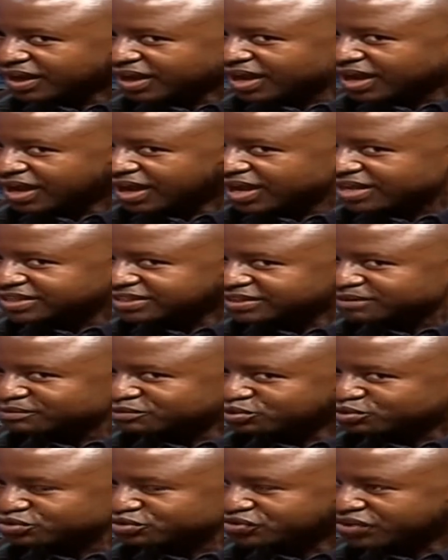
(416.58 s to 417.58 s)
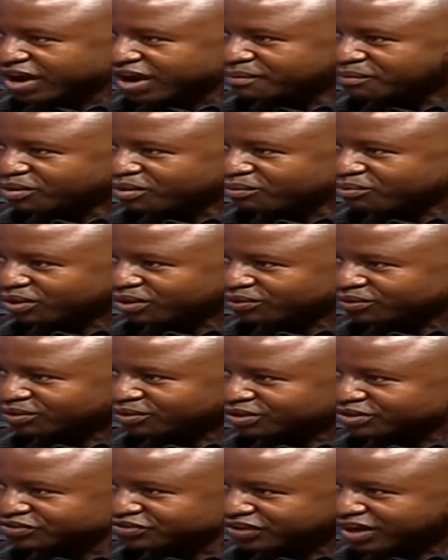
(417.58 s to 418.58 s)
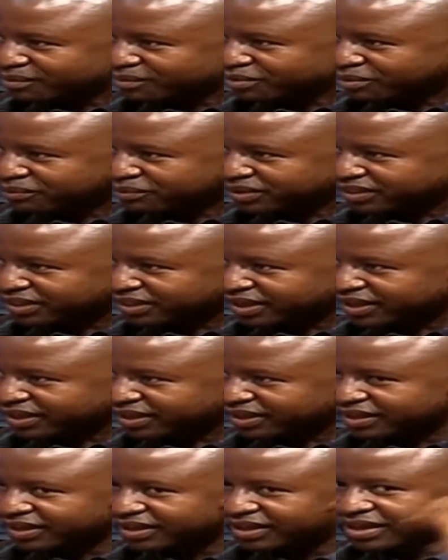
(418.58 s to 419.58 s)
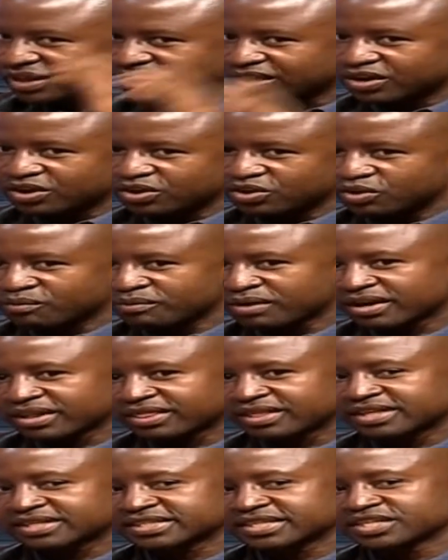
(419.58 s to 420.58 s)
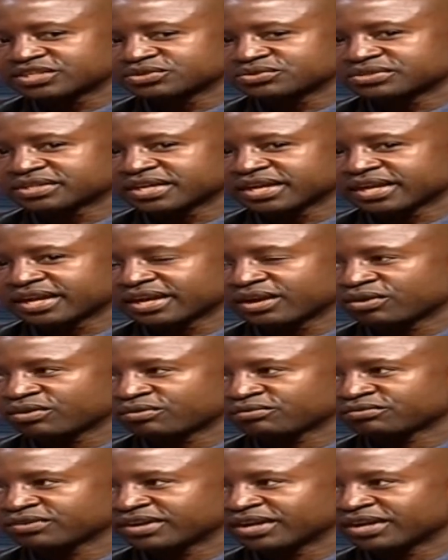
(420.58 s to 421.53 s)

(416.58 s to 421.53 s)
ask them to dry mop, what we call dry mopping their ear. Normally that tend to take care of an